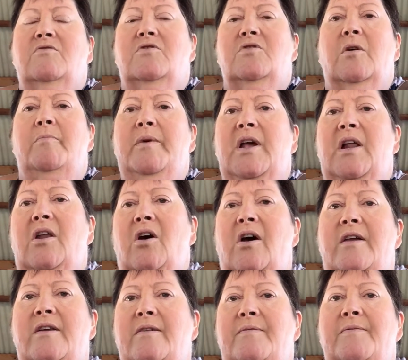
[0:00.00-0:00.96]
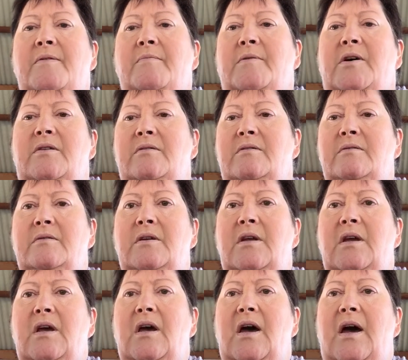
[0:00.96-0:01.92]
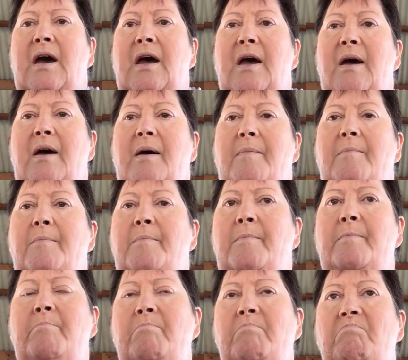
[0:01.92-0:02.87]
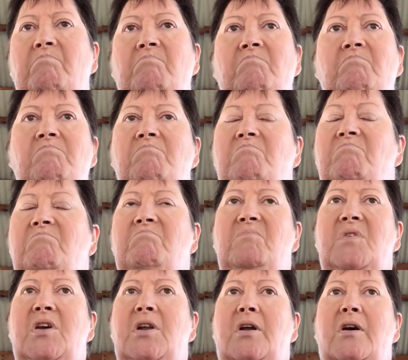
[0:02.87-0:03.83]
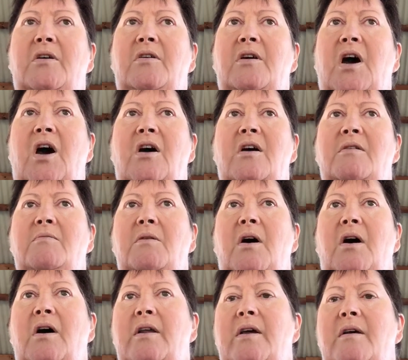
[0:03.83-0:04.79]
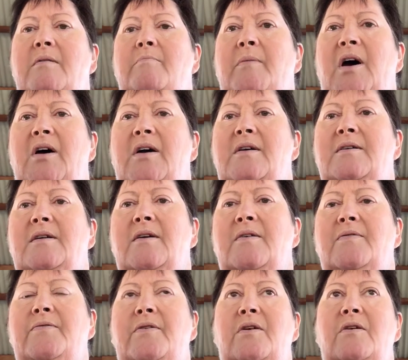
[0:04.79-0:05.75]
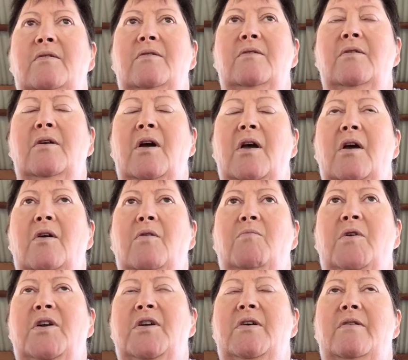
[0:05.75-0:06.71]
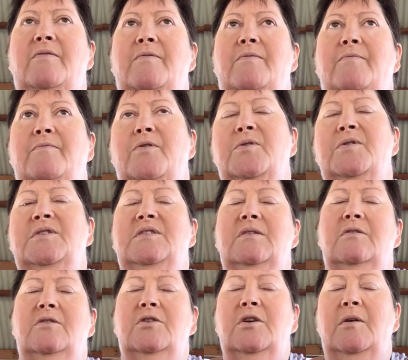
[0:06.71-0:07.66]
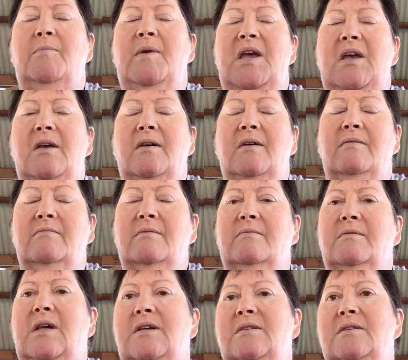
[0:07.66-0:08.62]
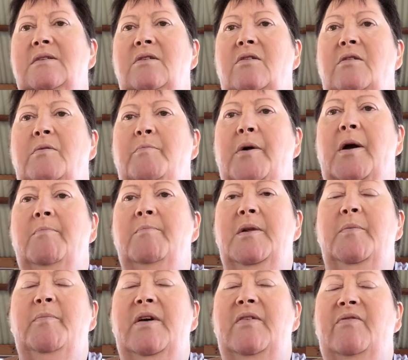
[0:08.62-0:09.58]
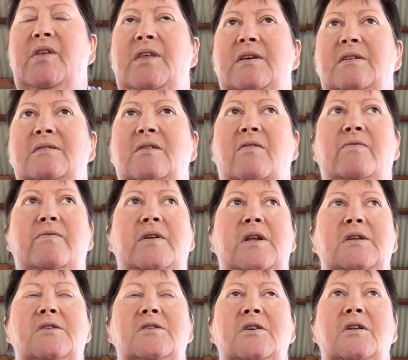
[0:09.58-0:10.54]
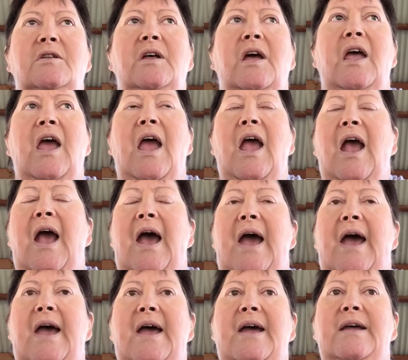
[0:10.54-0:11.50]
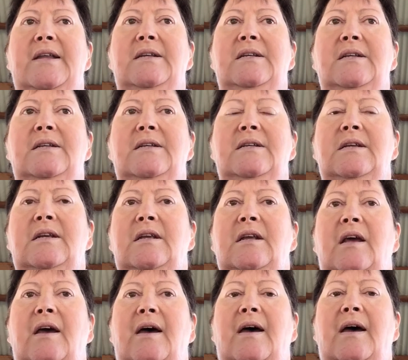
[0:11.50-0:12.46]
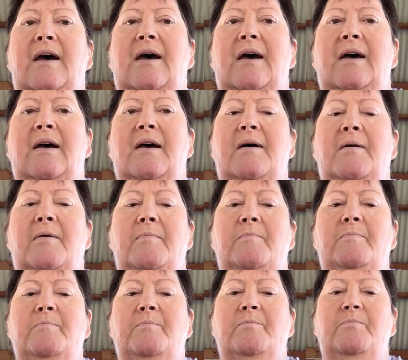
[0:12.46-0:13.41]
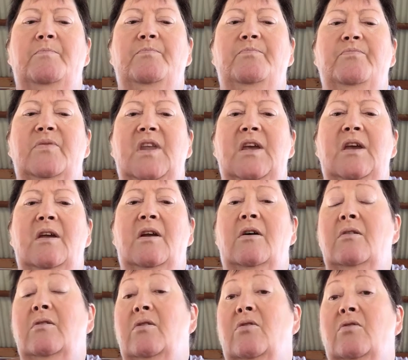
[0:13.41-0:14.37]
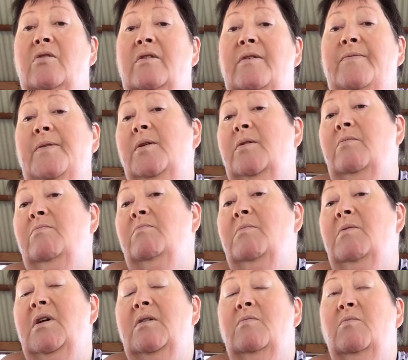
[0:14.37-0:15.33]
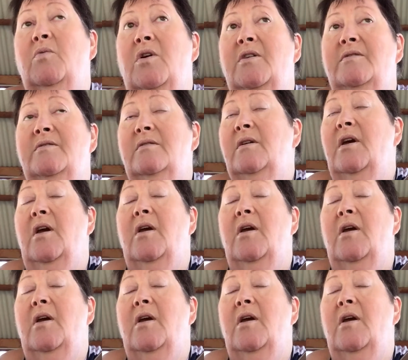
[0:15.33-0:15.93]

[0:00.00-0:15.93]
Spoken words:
drop me a line if you want. I don't mind if you want to voice it to me. That's not a problem. Everything's confidential. And, or if you want,